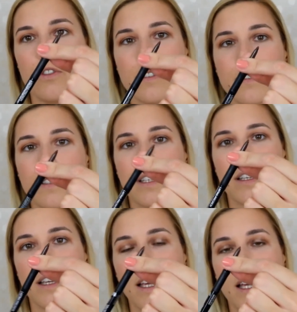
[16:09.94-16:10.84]
just
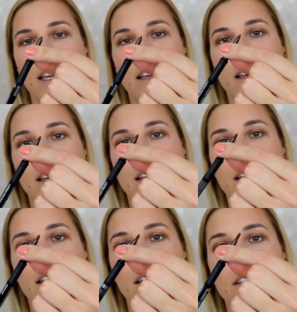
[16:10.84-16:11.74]

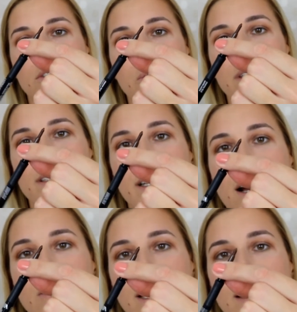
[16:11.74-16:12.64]
twist it
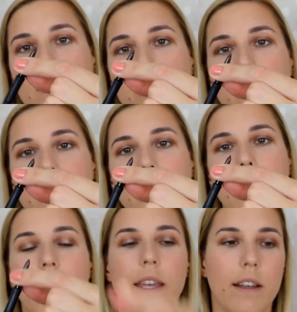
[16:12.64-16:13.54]
out and twist it back